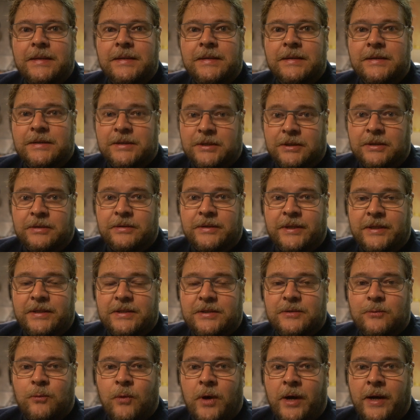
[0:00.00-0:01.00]
So
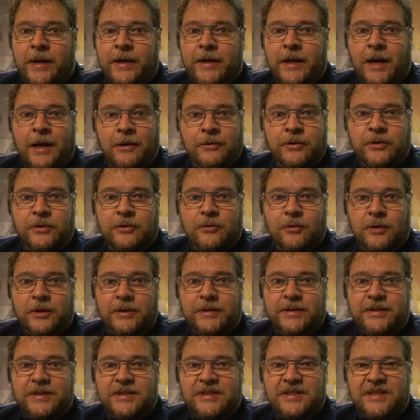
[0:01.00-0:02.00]
that's why the audio
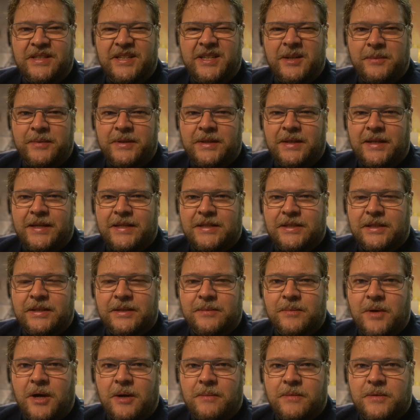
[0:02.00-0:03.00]
quality is a little bit less at the
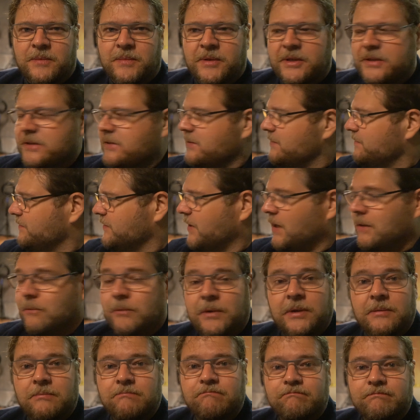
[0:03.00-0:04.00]
moment, but,
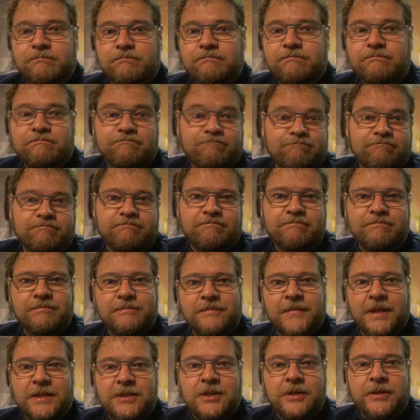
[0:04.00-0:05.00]
well,
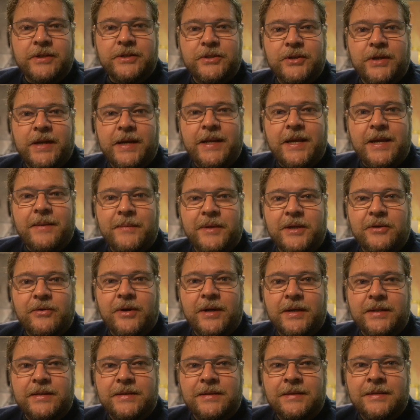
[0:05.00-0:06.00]
as long as you can hear me,
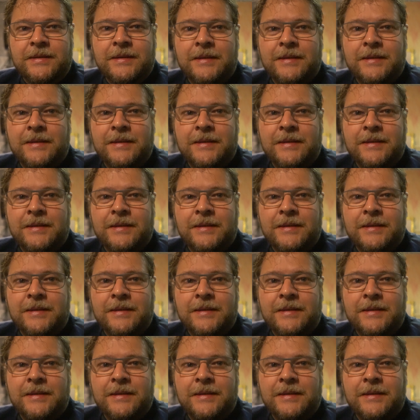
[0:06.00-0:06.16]
right?